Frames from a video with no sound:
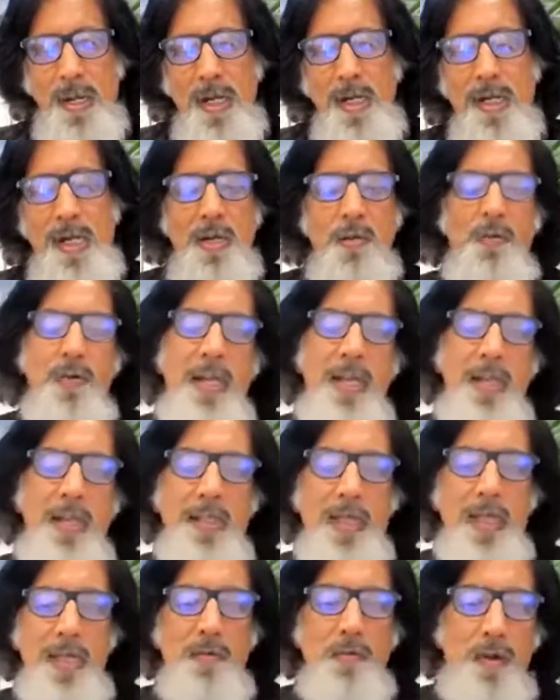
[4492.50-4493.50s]
conveying
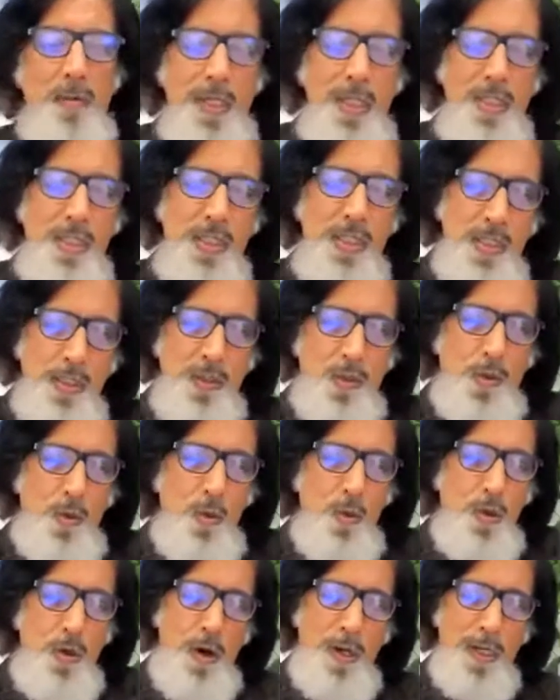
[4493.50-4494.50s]
the information
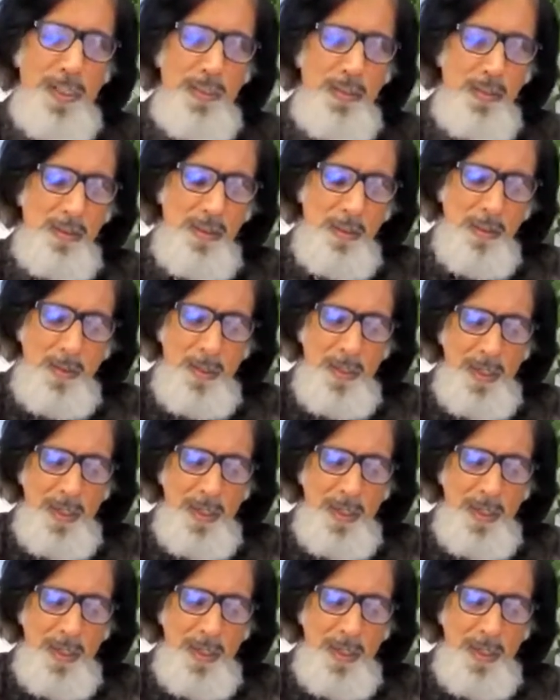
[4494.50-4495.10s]
through drawings,